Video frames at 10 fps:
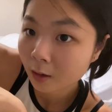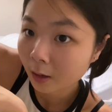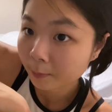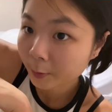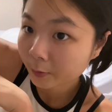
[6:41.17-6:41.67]

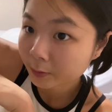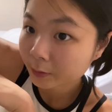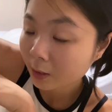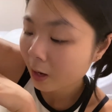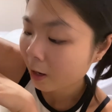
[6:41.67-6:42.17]
I'm going
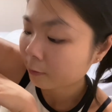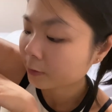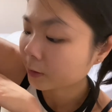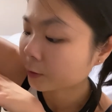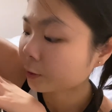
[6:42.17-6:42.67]
to have
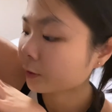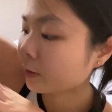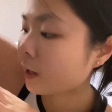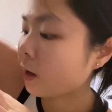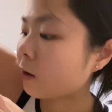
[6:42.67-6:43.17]
dinner
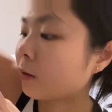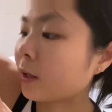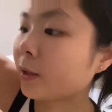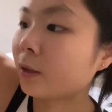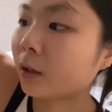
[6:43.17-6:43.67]
now.
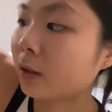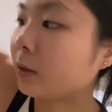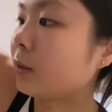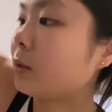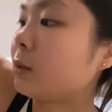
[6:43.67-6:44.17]
I got
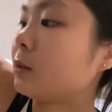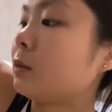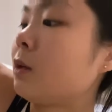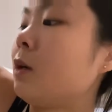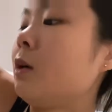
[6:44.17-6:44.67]
this
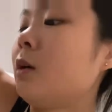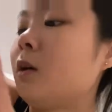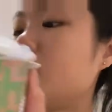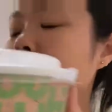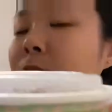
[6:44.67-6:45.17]

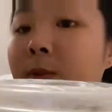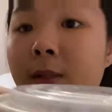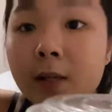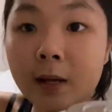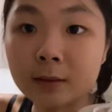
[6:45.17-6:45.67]

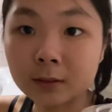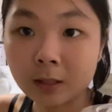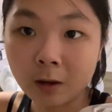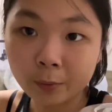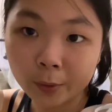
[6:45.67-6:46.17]
sweet and
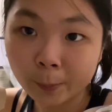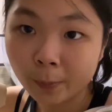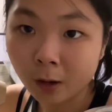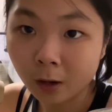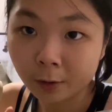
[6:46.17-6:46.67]
sour
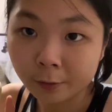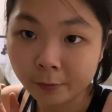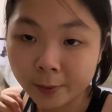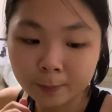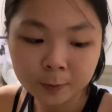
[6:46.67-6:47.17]
pork
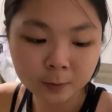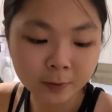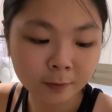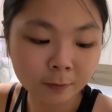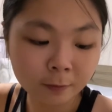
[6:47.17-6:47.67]
ribs
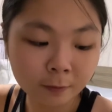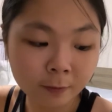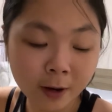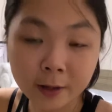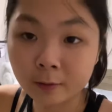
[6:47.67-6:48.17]
with
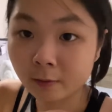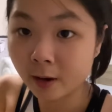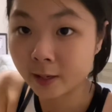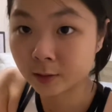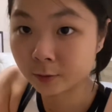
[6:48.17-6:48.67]
fried
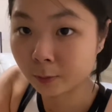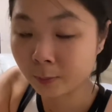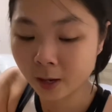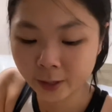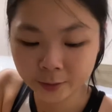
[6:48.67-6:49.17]
rice
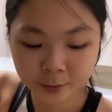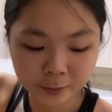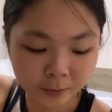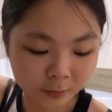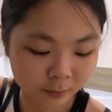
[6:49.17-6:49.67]
from Hayu.